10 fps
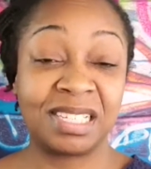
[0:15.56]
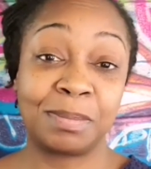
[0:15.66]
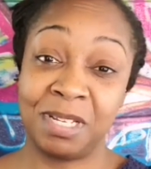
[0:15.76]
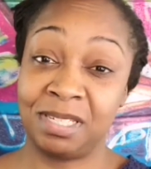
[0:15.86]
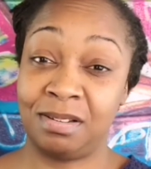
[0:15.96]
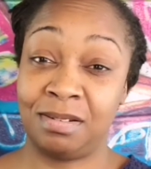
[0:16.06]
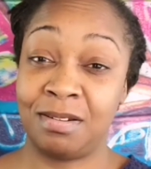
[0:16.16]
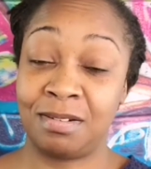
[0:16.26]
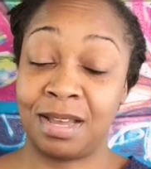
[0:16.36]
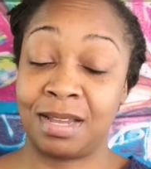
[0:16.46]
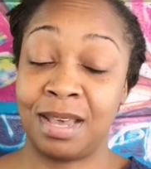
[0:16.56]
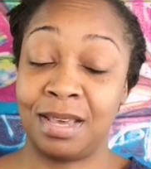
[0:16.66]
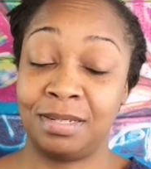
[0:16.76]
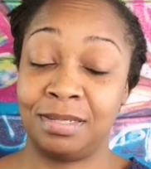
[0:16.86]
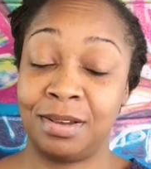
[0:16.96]
It's been so long, I
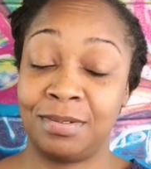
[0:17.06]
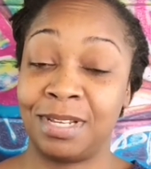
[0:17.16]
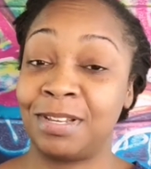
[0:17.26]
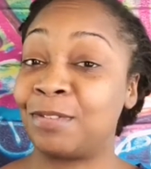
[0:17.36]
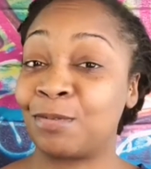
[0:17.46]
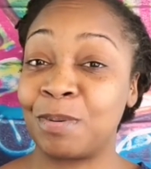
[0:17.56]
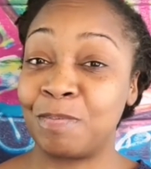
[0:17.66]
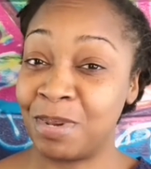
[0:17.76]
kind of don't even